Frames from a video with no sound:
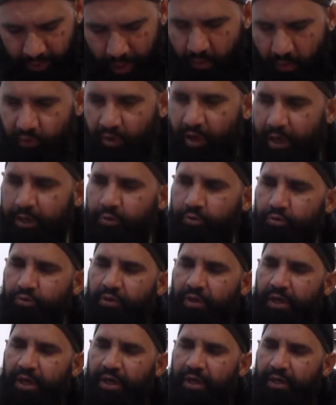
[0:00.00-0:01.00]
I would like to
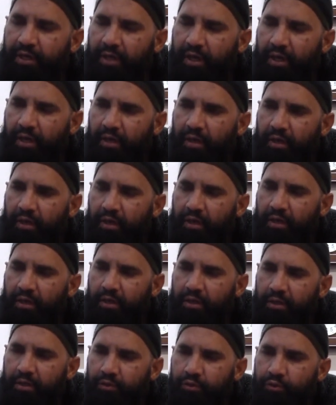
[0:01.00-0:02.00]
thank
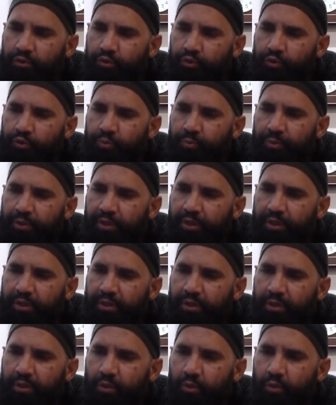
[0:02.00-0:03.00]
Allah
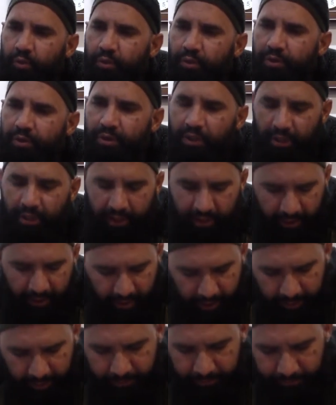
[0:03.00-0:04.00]
subhanahu wa
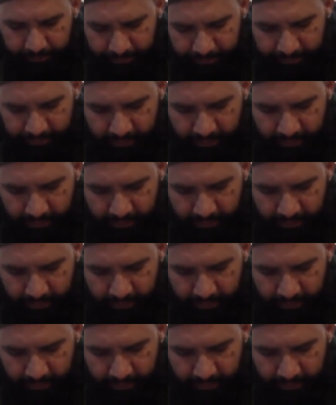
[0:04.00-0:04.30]
ta'ala